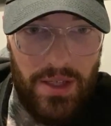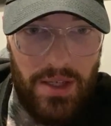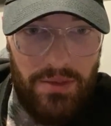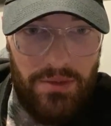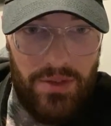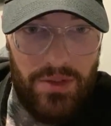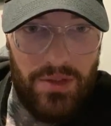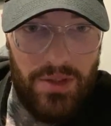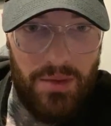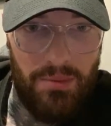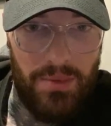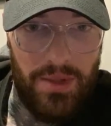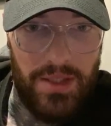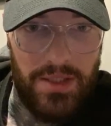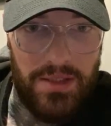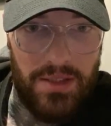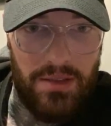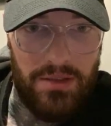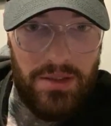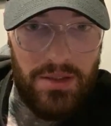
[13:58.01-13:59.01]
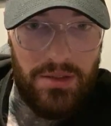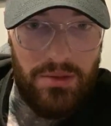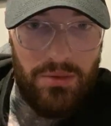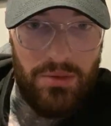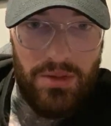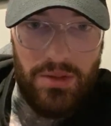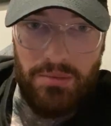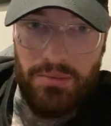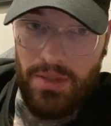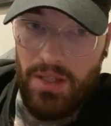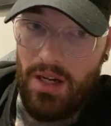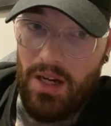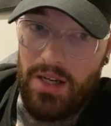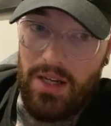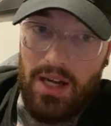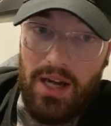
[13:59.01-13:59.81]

Have you done any Celtic Nordic? I